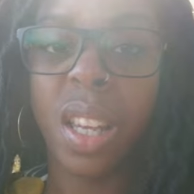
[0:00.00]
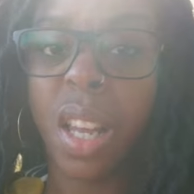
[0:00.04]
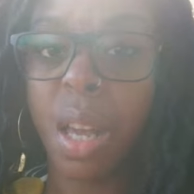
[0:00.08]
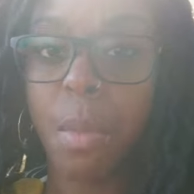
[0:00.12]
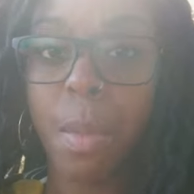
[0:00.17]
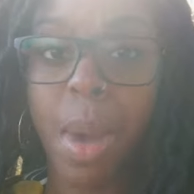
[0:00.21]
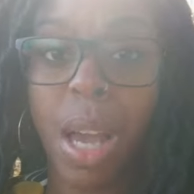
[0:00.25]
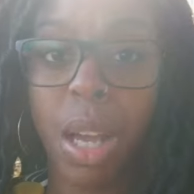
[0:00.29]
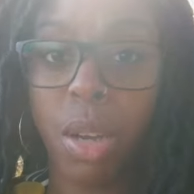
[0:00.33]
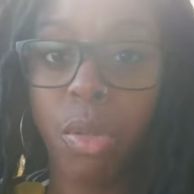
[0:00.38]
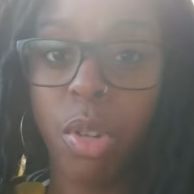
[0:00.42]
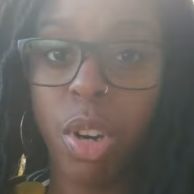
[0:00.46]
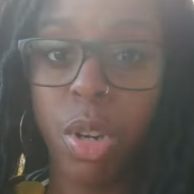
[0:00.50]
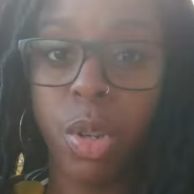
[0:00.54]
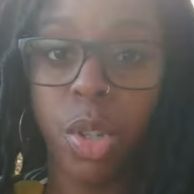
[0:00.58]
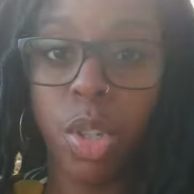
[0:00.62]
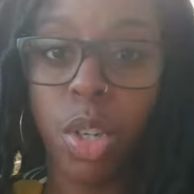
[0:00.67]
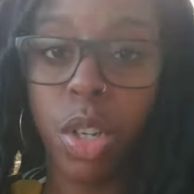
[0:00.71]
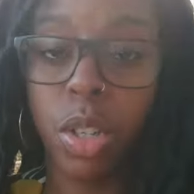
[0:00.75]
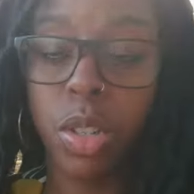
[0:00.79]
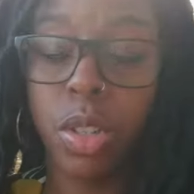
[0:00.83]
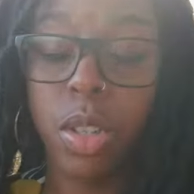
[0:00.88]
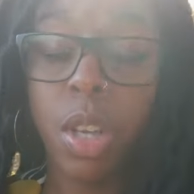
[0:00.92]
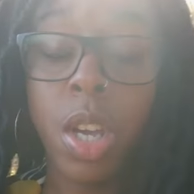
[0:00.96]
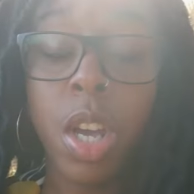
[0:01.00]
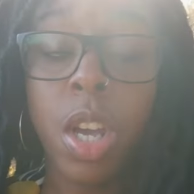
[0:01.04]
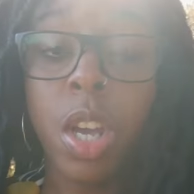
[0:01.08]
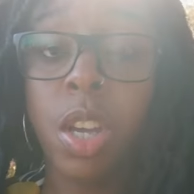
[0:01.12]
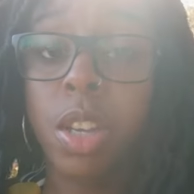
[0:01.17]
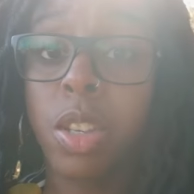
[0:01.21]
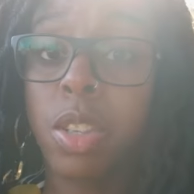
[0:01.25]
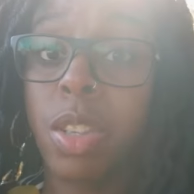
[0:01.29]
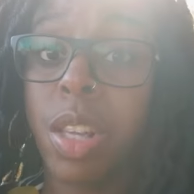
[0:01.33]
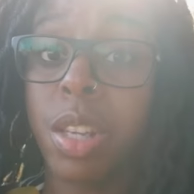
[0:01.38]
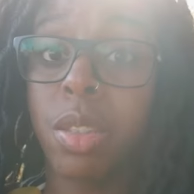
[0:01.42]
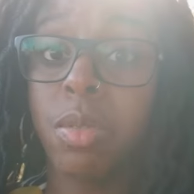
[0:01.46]
like macro shots.
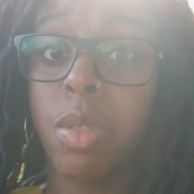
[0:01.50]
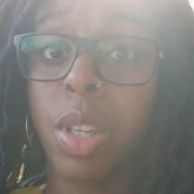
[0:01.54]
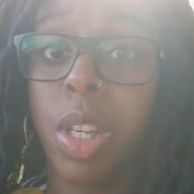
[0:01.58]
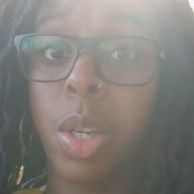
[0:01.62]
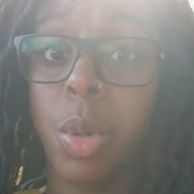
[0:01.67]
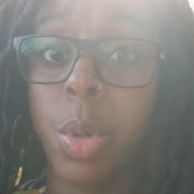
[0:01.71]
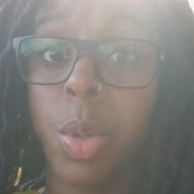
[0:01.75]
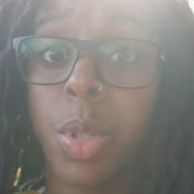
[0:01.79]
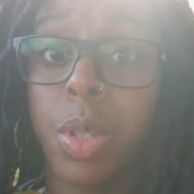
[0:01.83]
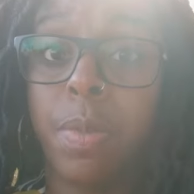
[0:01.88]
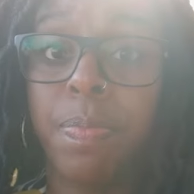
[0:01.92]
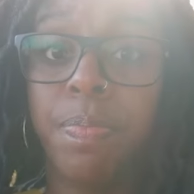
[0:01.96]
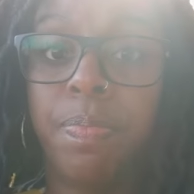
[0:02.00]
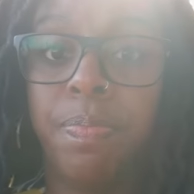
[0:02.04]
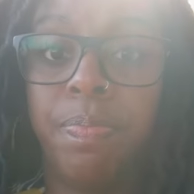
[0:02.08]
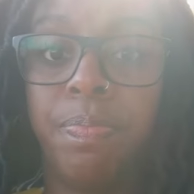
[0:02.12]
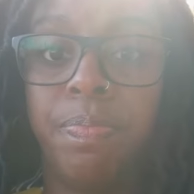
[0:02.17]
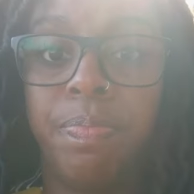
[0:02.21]
So that's really awesome.